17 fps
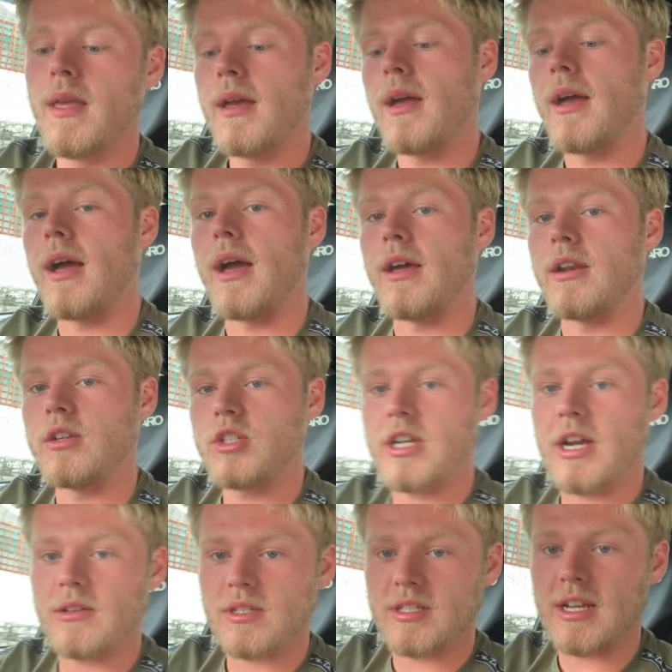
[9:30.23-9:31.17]
And
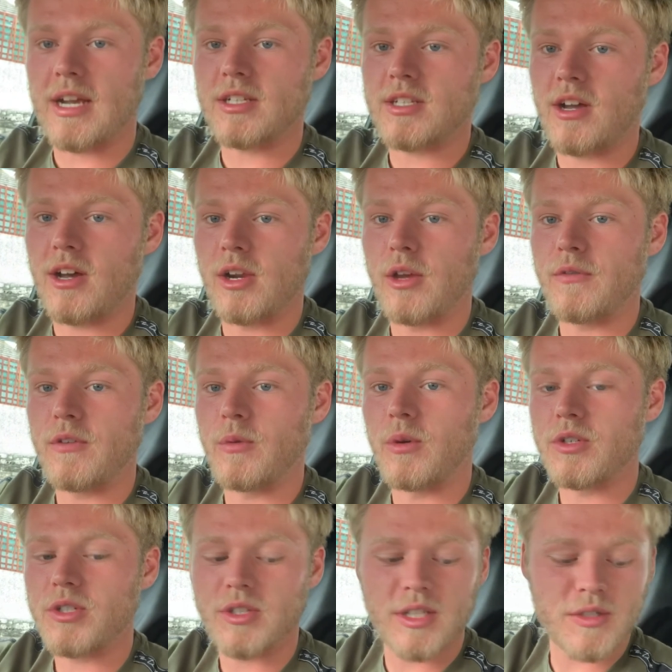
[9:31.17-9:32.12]
shout out to Zach Darlow if you're
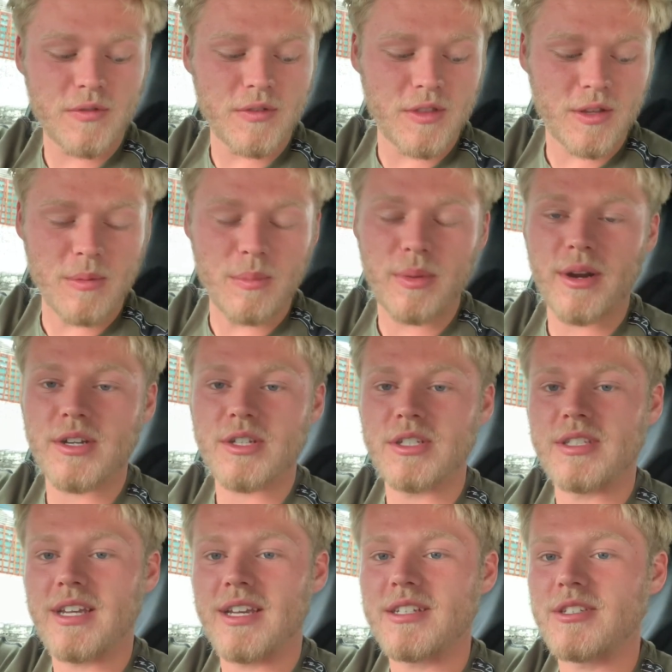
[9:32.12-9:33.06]
watching this for the
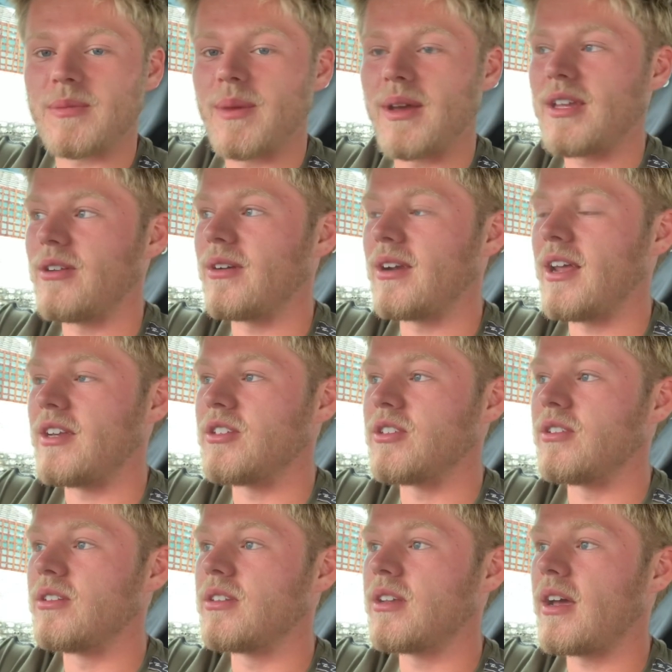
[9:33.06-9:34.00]
compression tester, mate. You're a
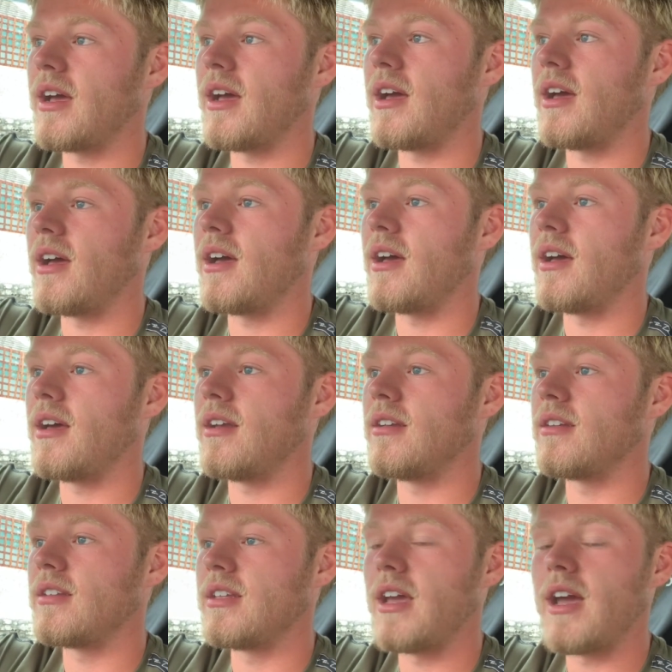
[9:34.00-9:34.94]
legend.
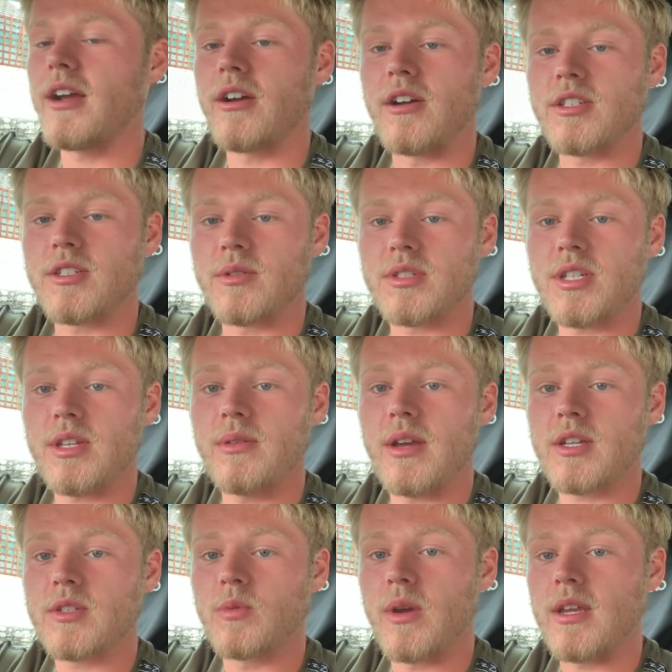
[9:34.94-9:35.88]
And yeah, guys, I'll see you
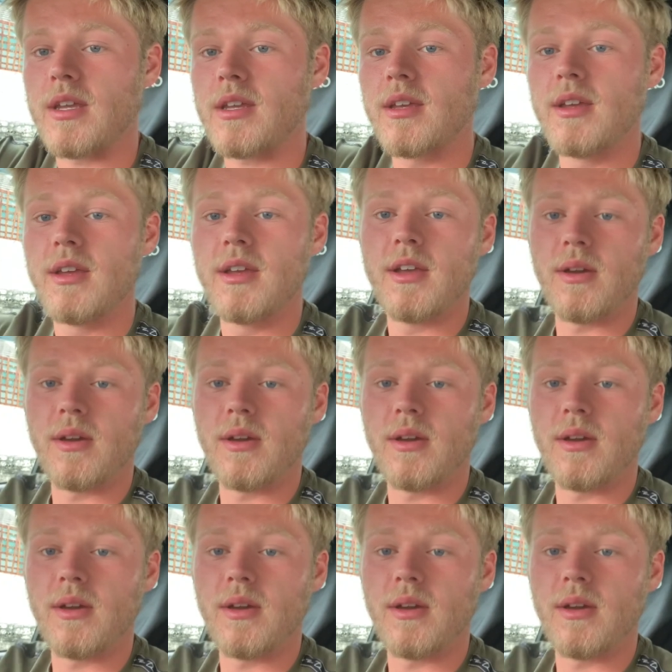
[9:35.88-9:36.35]
next week.